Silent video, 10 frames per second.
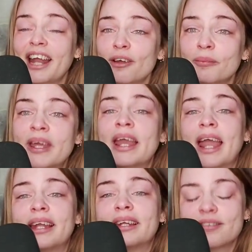And
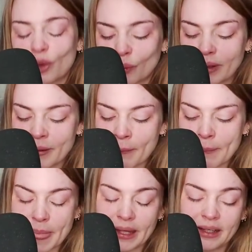so
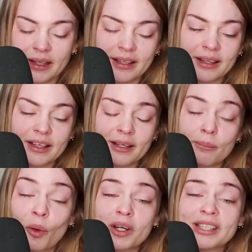the
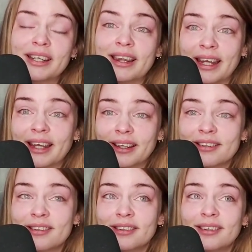important
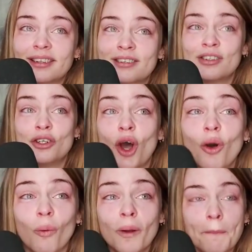thing to
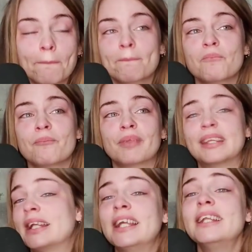know
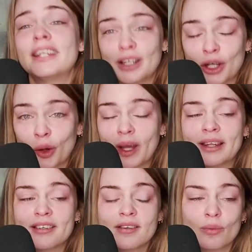that he didn't know,
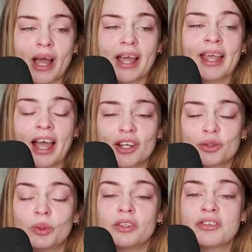and this is why
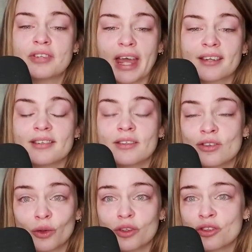casual sex
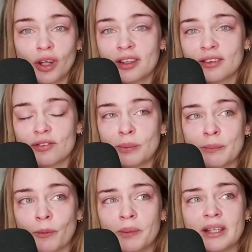is so destructive to
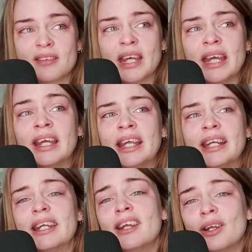people, because
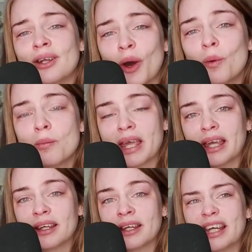he didn't know
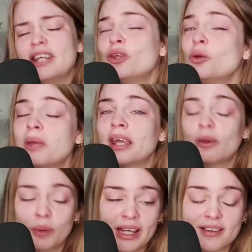me. He knew
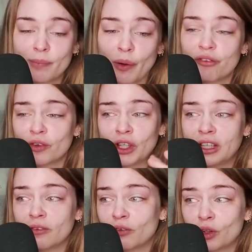me. We had spoke for
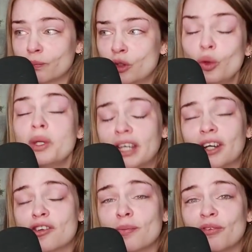2 years